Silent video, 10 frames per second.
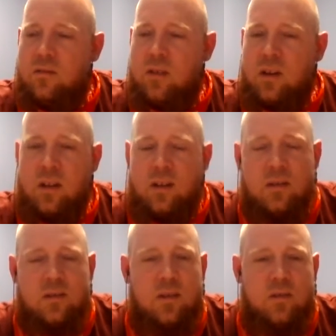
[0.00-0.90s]

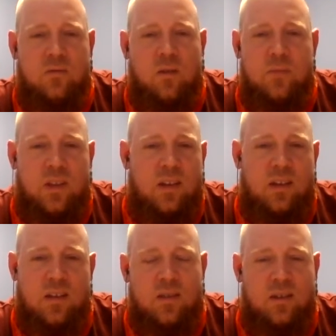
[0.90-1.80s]
uh, from
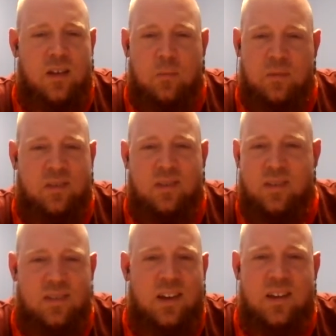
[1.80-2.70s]
the depths
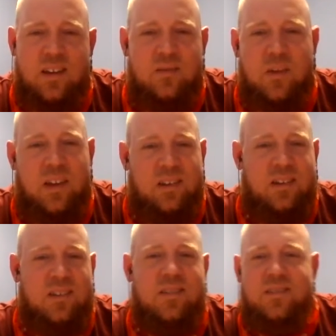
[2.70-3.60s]
that he's
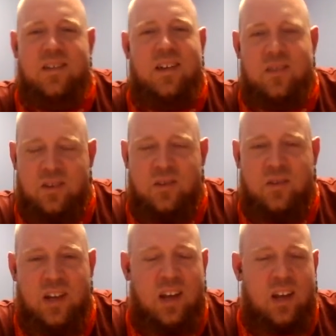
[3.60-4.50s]
been sent to.
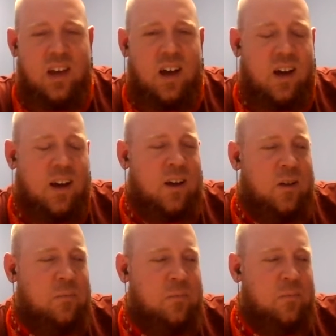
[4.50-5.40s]

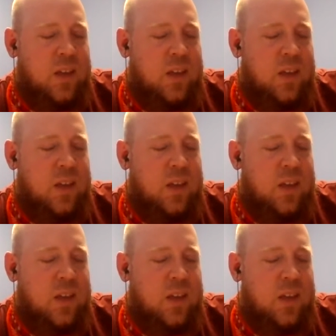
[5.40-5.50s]
Um,